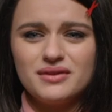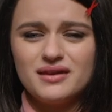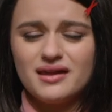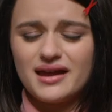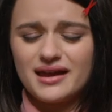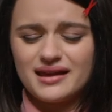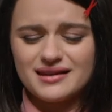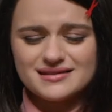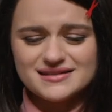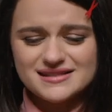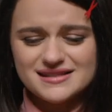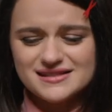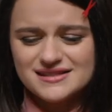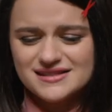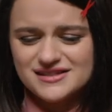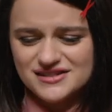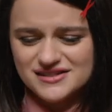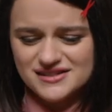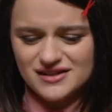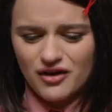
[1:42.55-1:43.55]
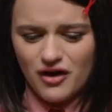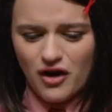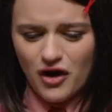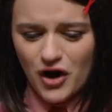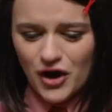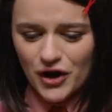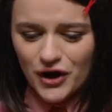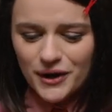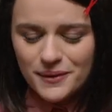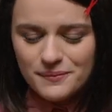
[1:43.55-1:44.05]
like just
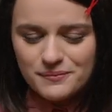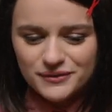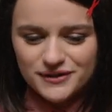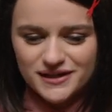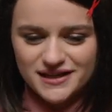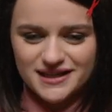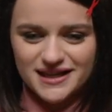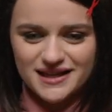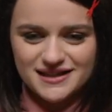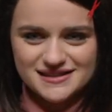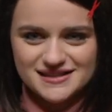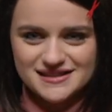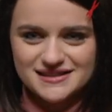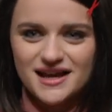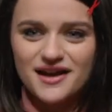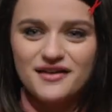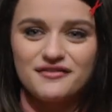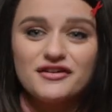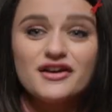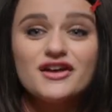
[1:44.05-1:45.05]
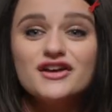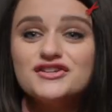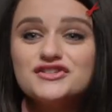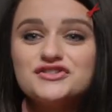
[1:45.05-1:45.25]
heartbreaking stuff